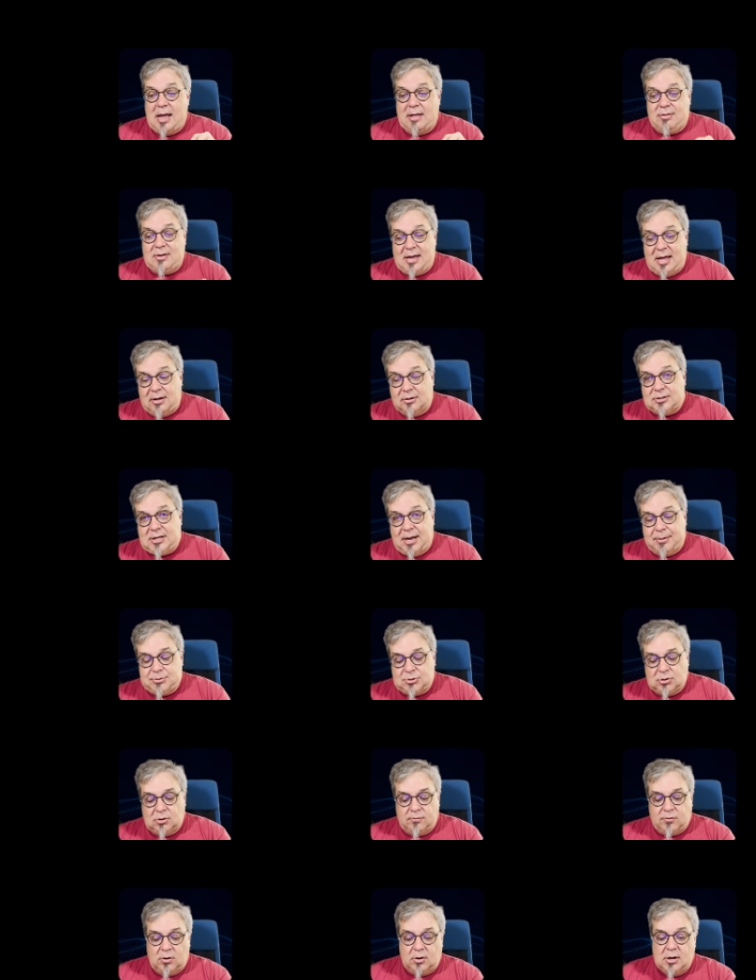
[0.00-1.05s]
and the LDAP
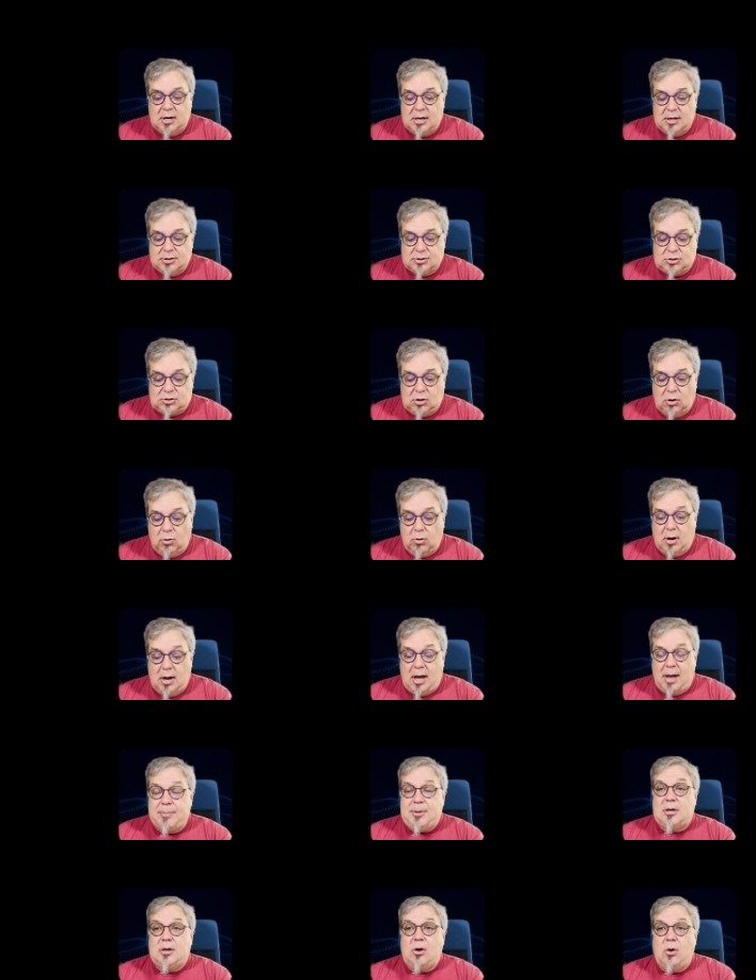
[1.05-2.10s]
server. So
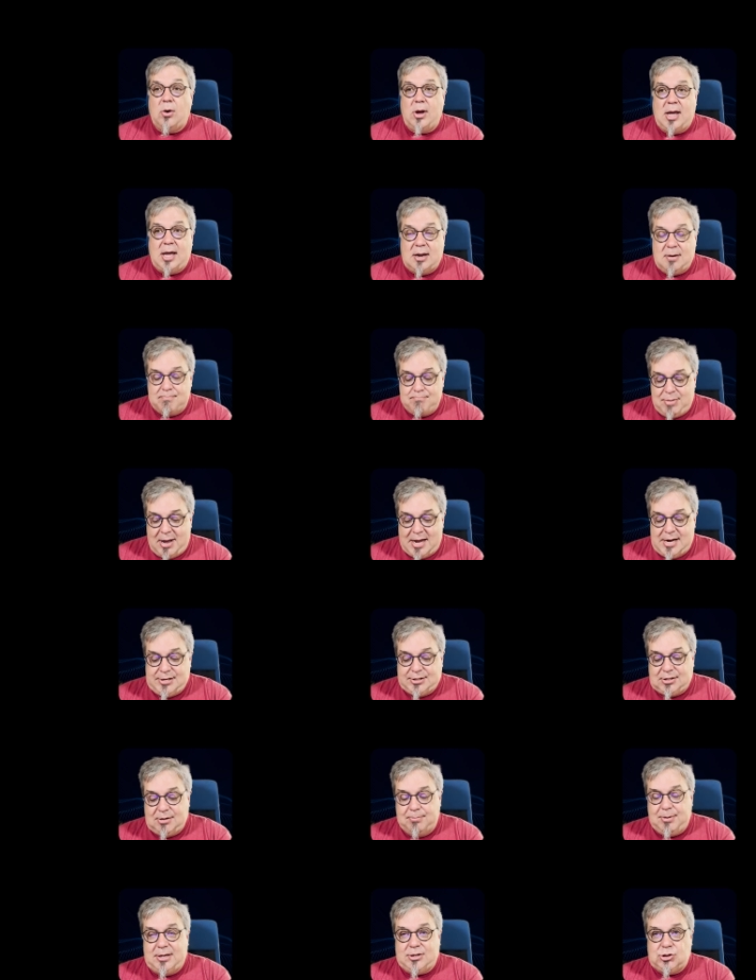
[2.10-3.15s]
I'm going to go ahead and
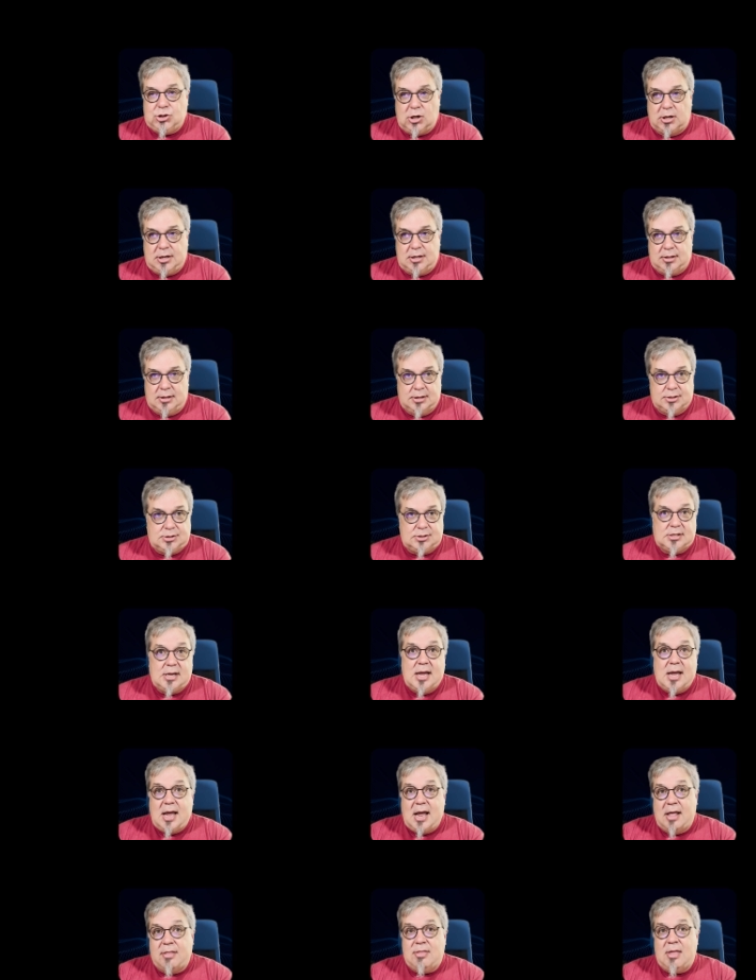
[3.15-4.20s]
paste a big chunk of this,
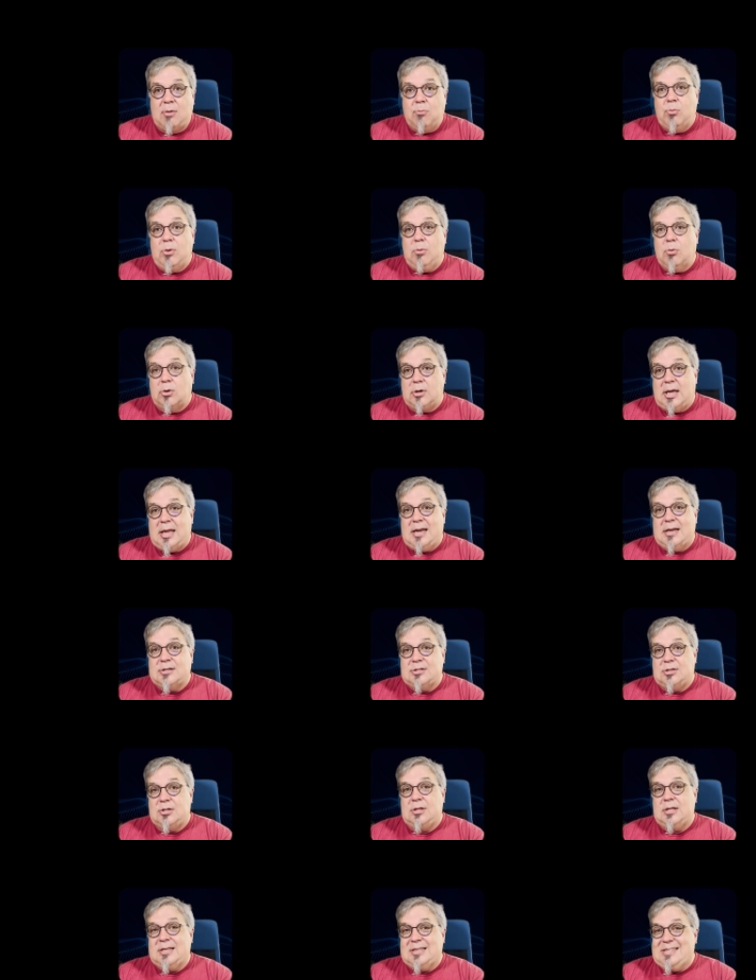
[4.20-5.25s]
and then we will get
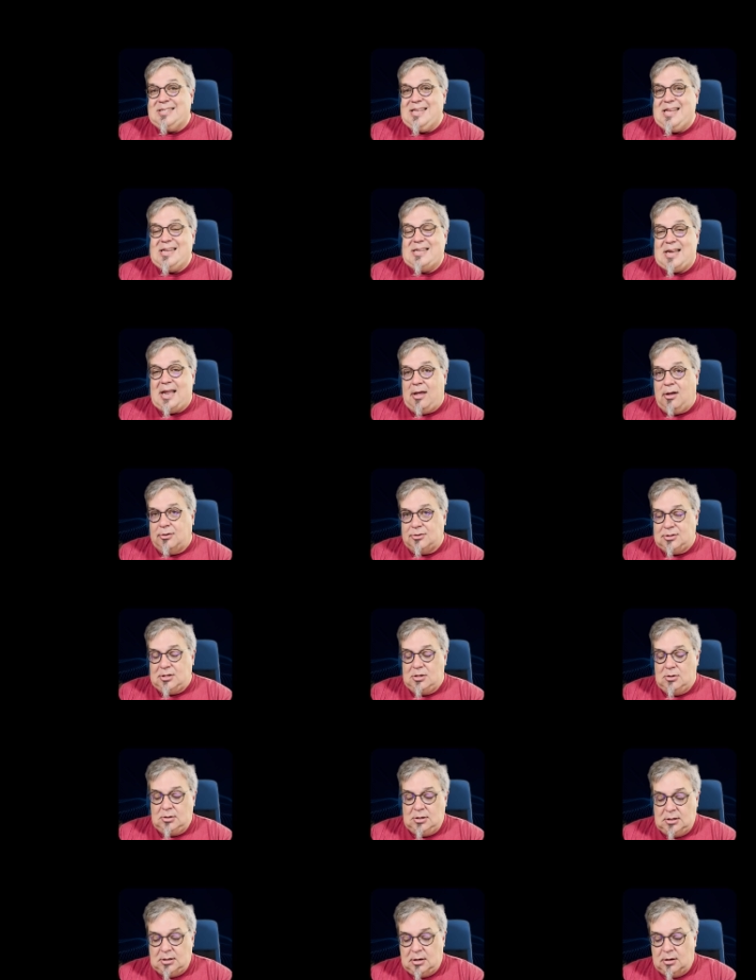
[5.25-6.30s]
into the details that
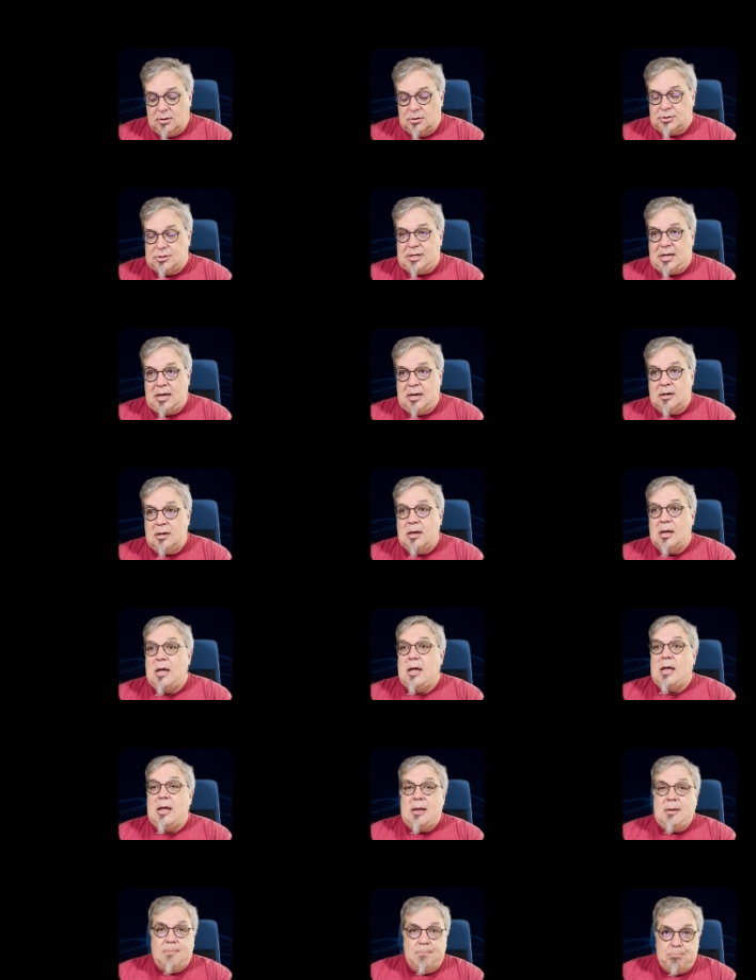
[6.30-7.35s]
you need to understand
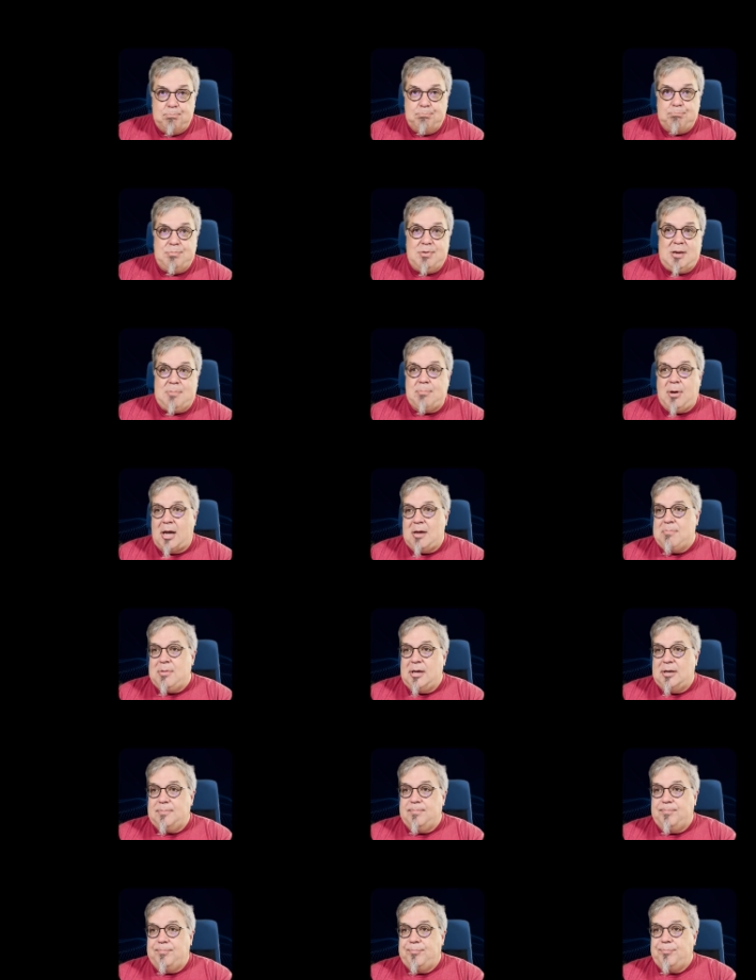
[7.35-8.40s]
bit by
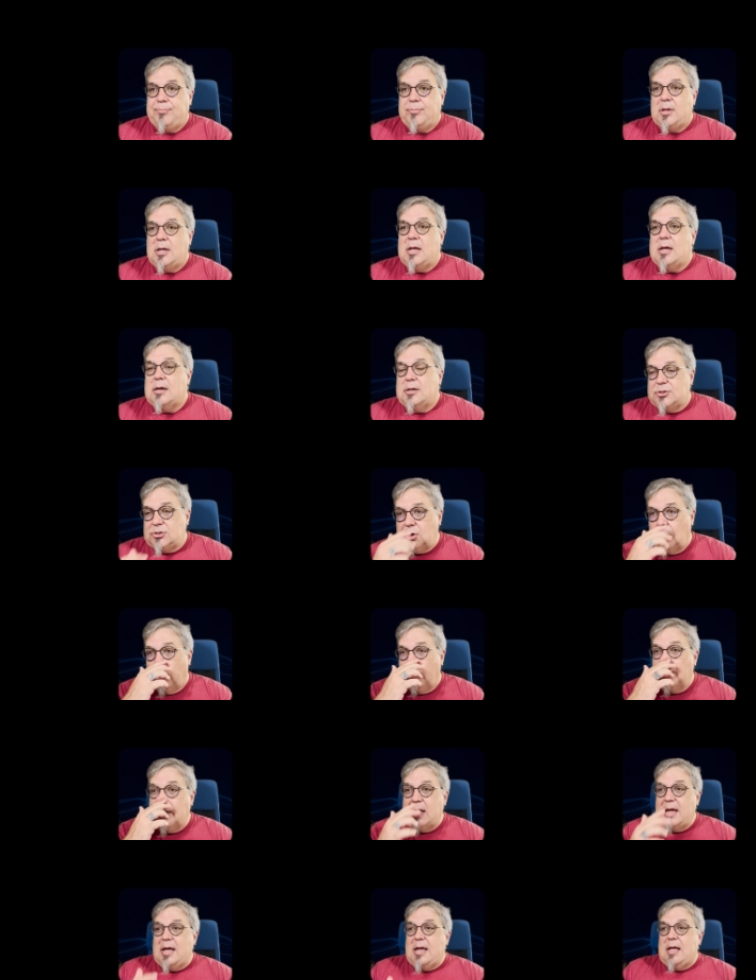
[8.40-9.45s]
bit. So
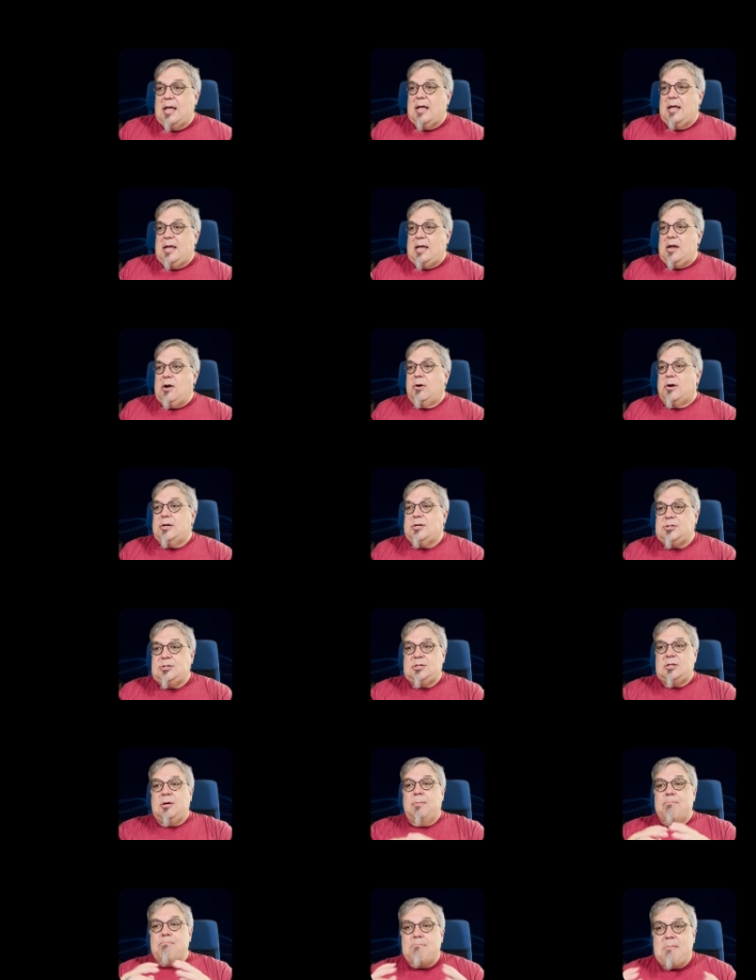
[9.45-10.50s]
here
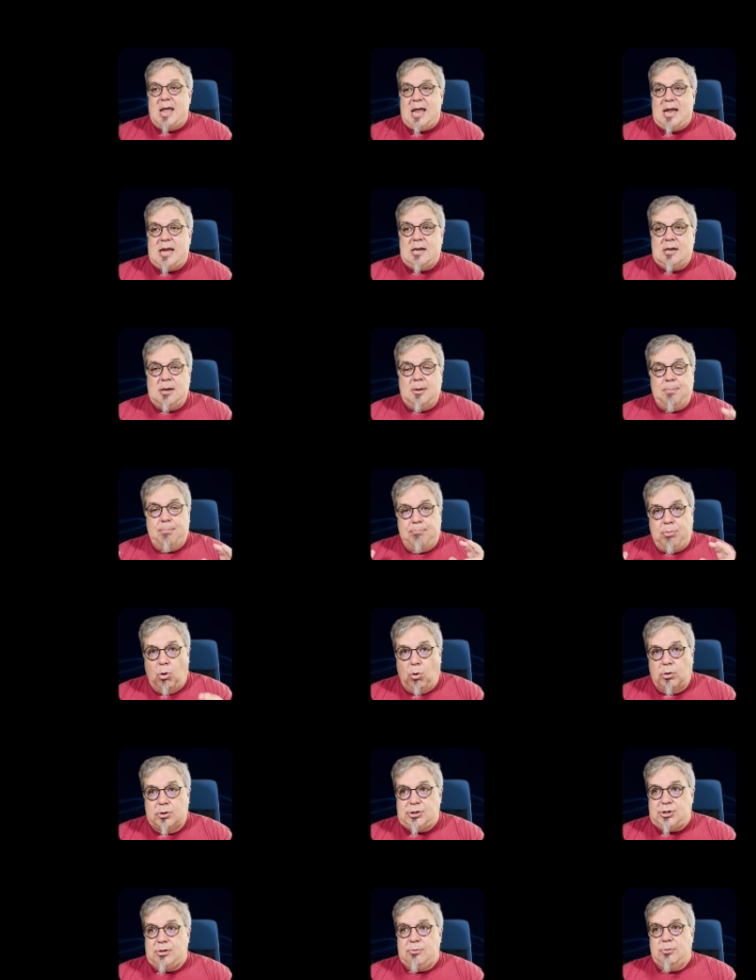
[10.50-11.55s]
is the main
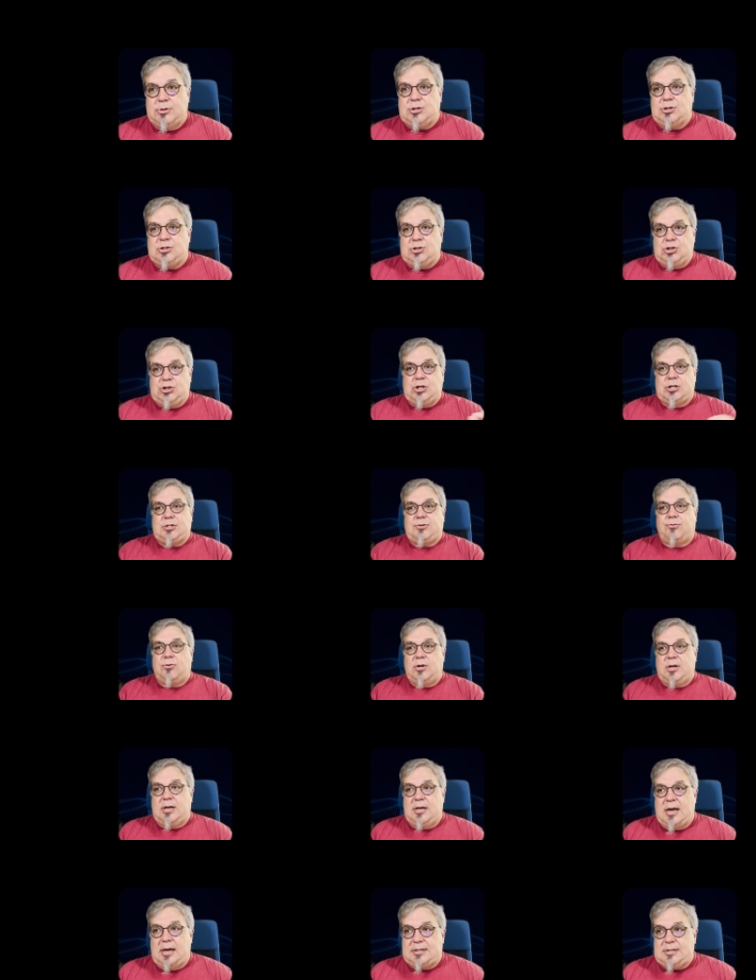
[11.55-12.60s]
portion, which is just for
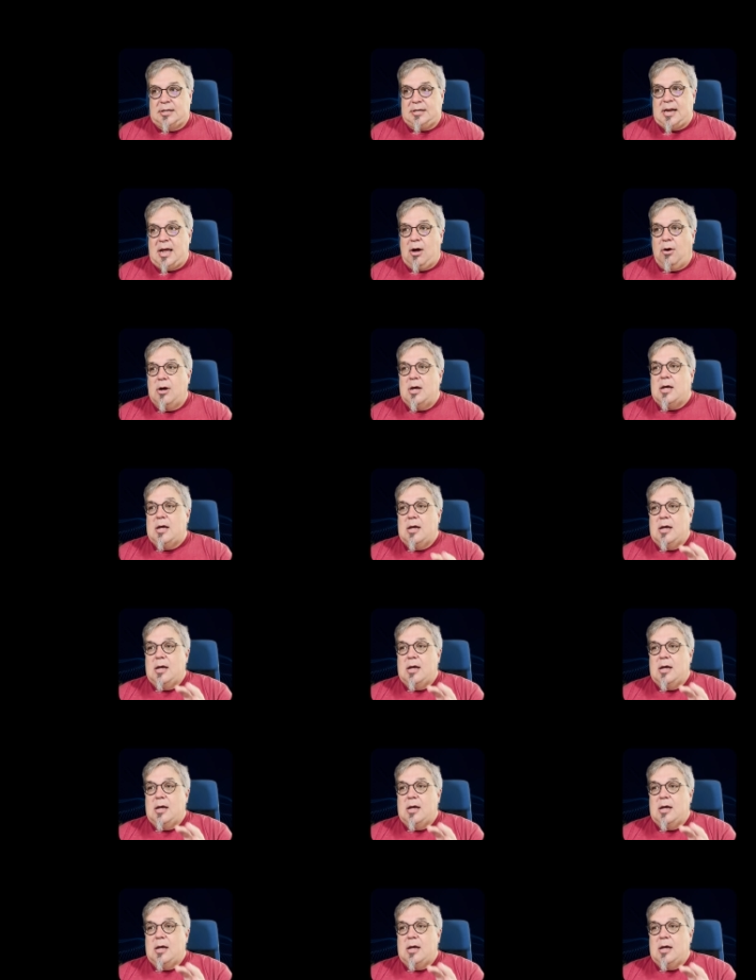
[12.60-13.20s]
connecting. Now,